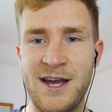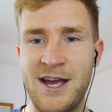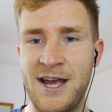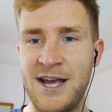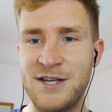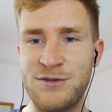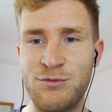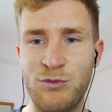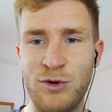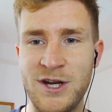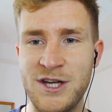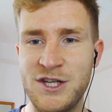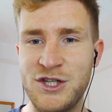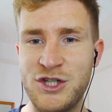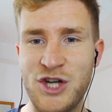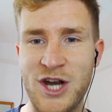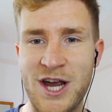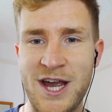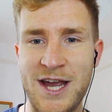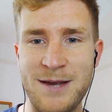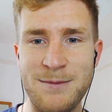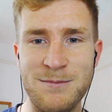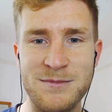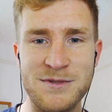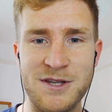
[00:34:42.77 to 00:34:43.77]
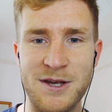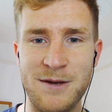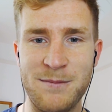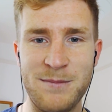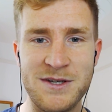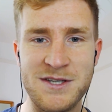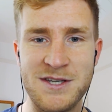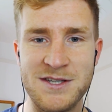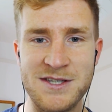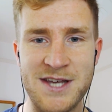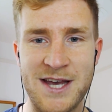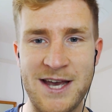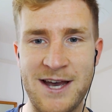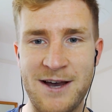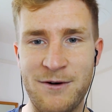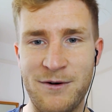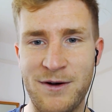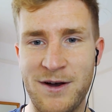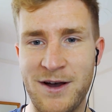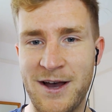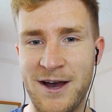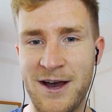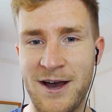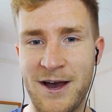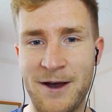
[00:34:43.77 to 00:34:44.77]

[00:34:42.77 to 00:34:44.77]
it's Reece James that misses out.